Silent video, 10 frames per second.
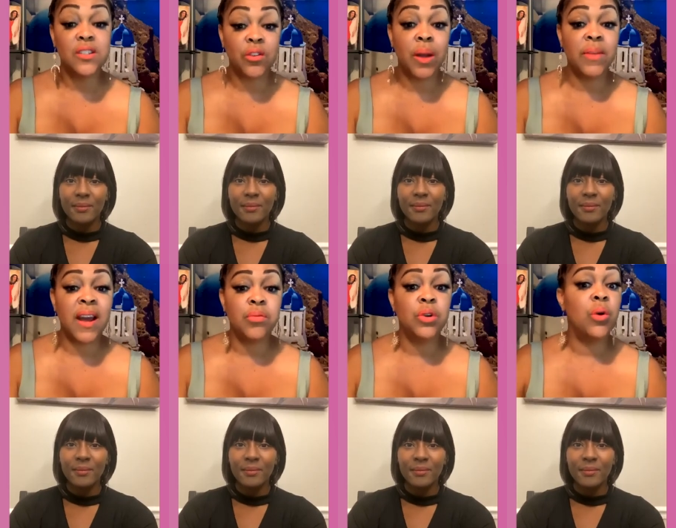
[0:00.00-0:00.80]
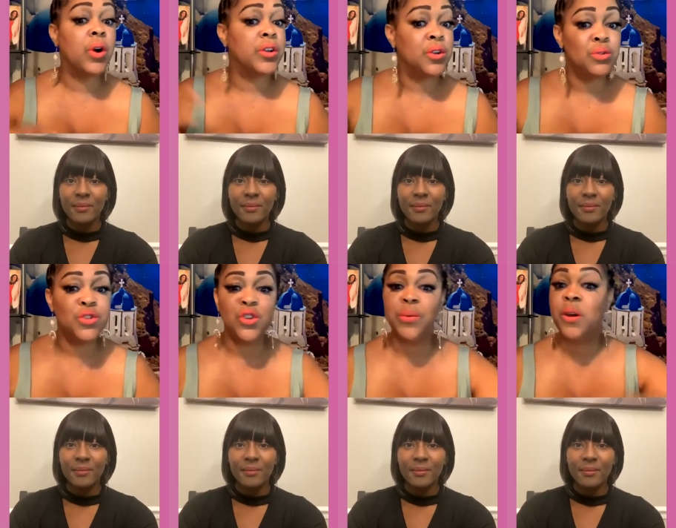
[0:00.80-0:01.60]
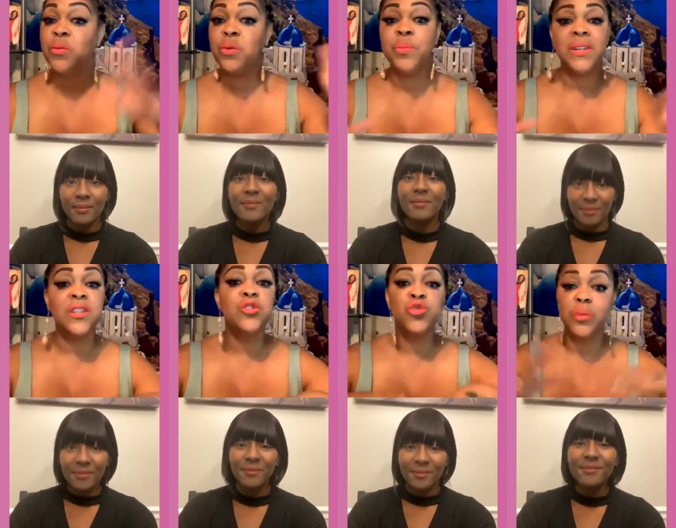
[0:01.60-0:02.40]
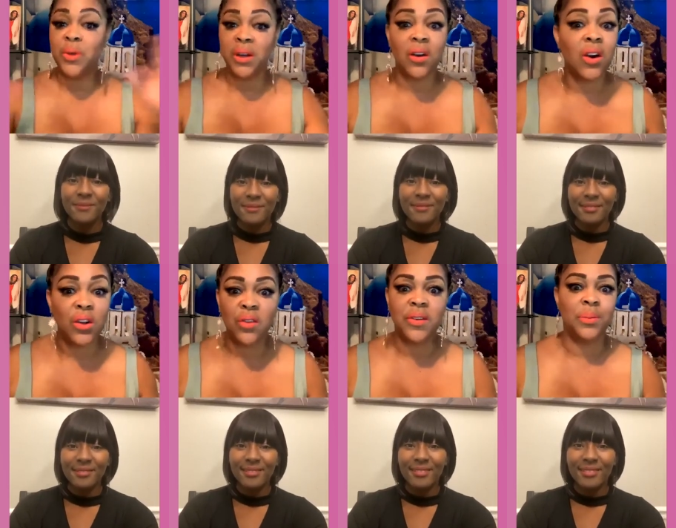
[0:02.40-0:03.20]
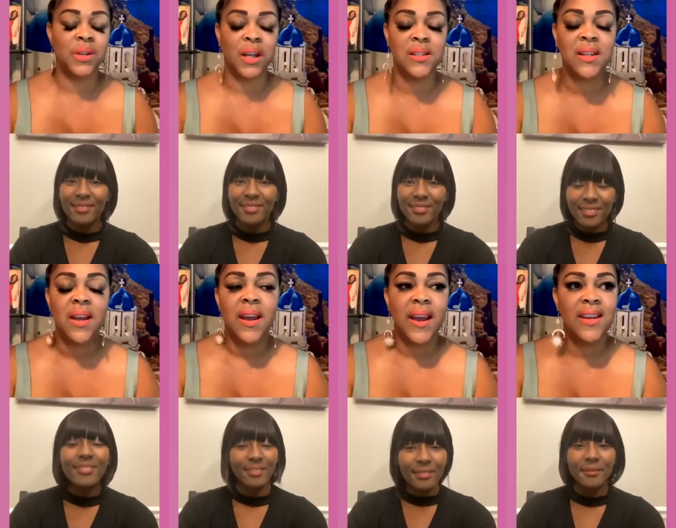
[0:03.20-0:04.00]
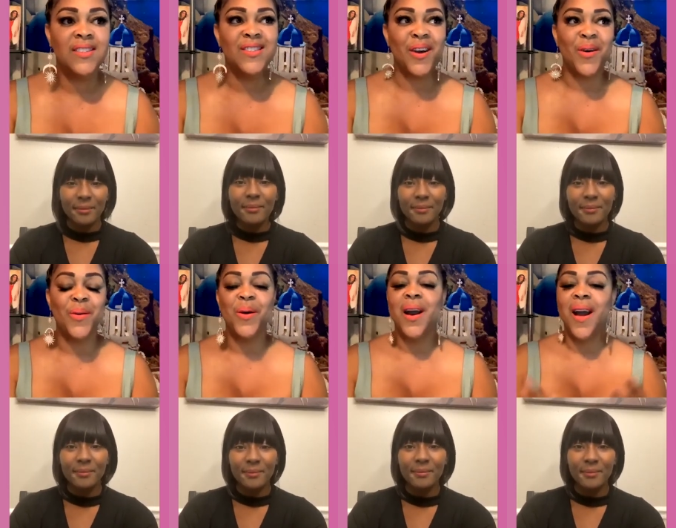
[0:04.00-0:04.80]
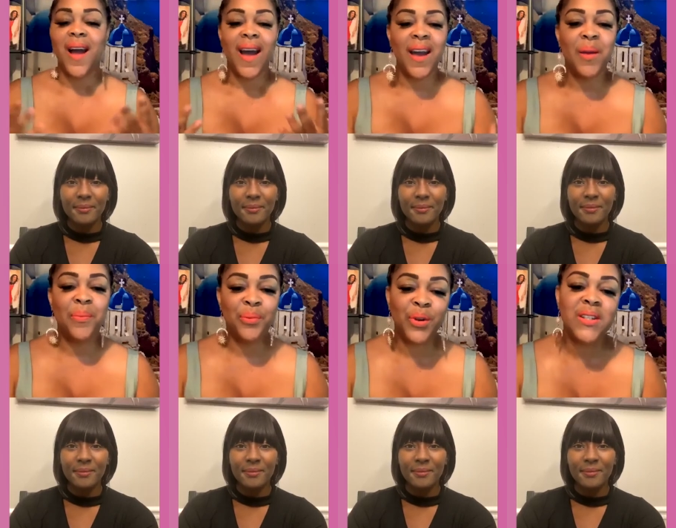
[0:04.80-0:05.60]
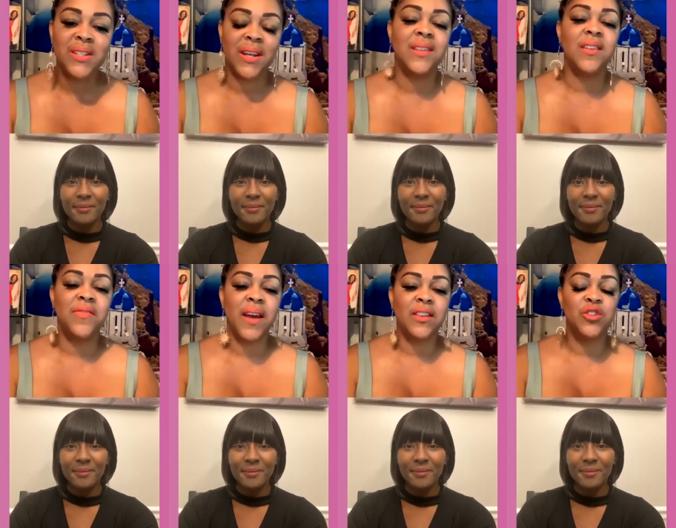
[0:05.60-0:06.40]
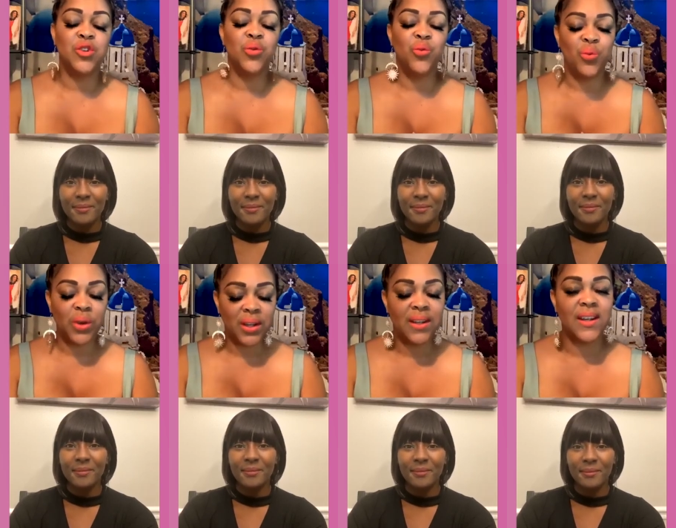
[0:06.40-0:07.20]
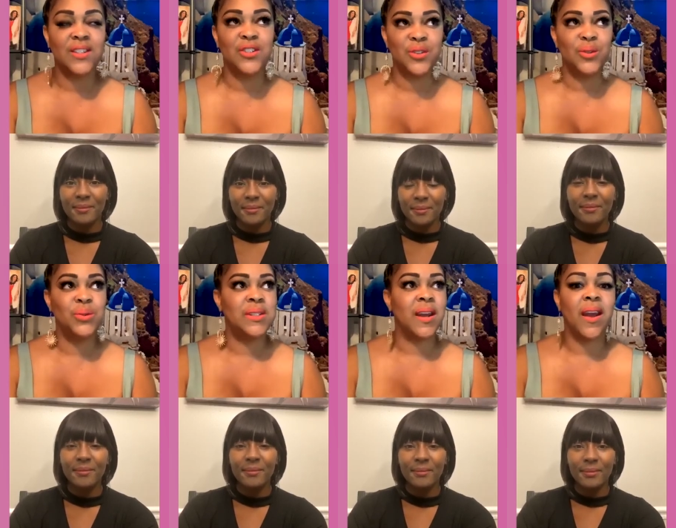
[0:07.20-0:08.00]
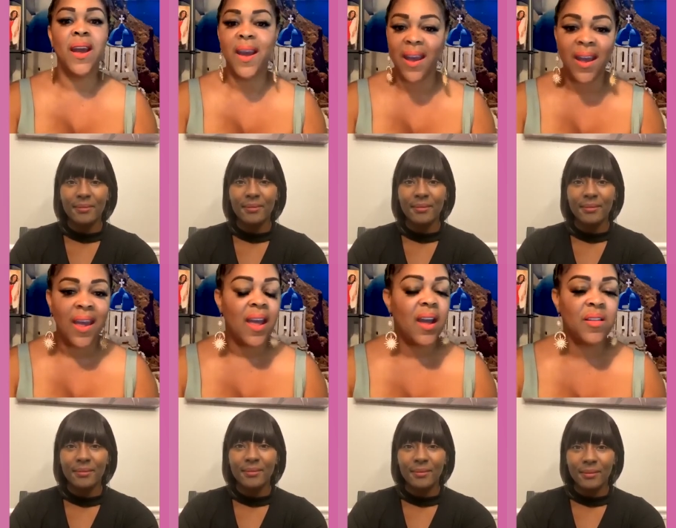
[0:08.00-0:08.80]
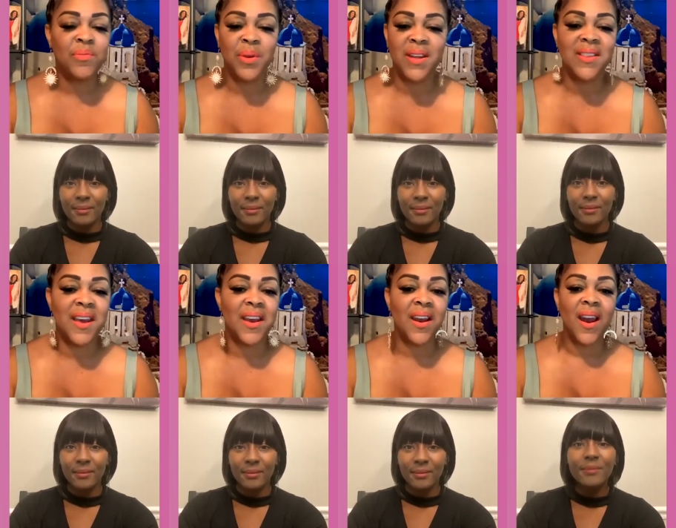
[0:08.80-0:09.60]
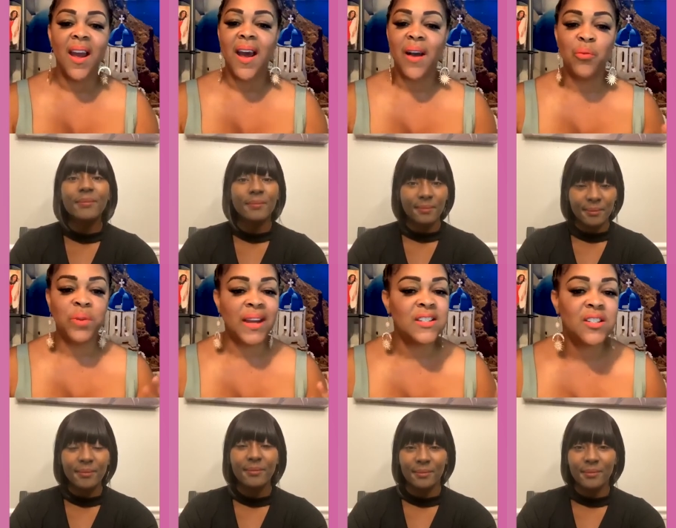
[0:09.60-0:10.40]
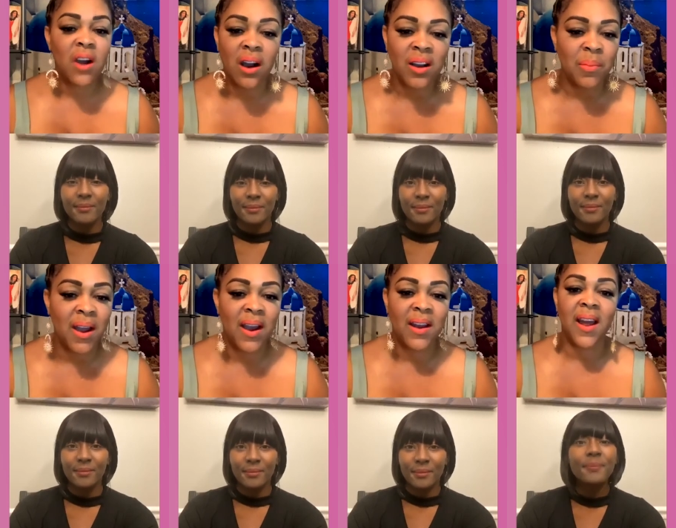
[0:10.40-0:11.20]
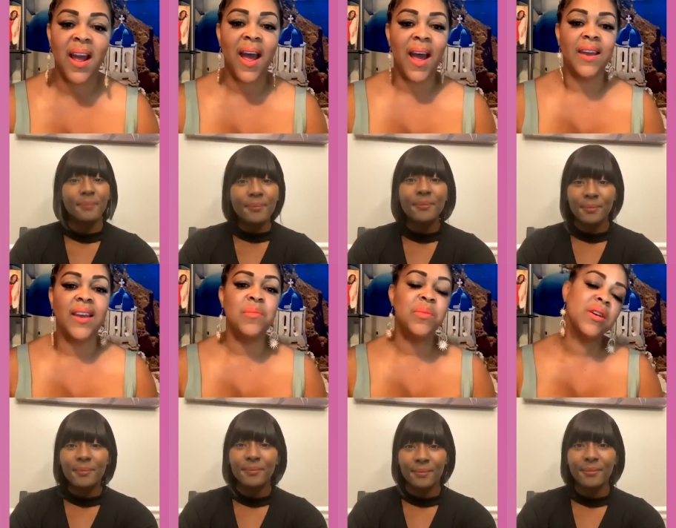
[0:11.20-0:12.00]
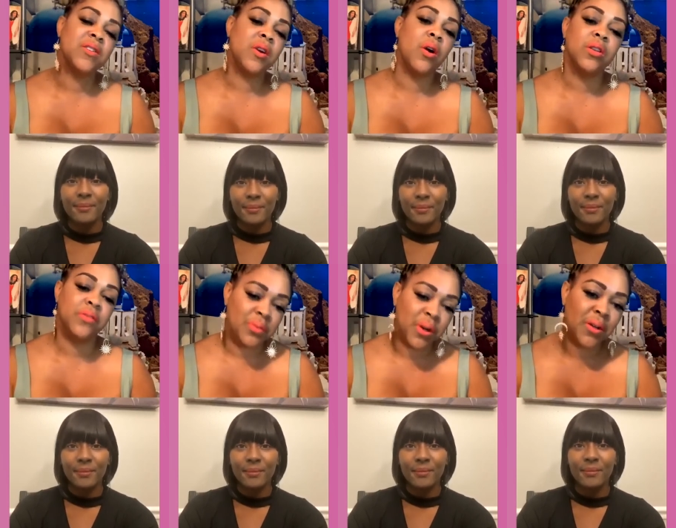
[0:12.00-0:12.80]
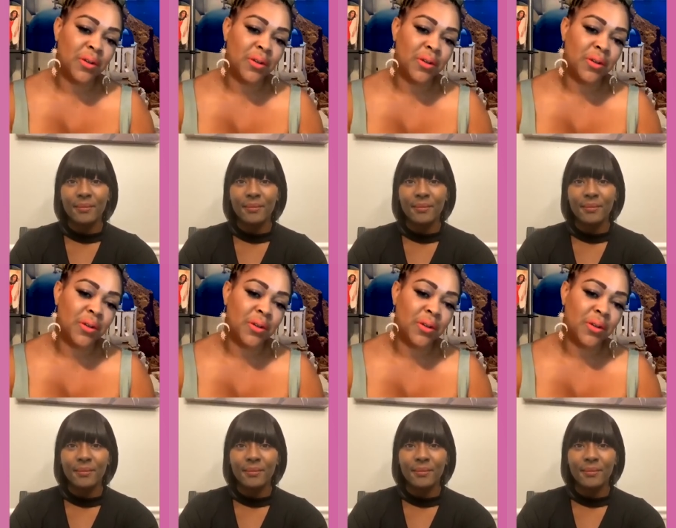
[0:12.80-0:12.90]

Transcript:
Speaker 1: live will go on YouTube. It will be distributed all over the place. And so I appreciate the fact that you're willing to say, "Hey, I've been there. Let's talk about it. I can be a shoulder for you."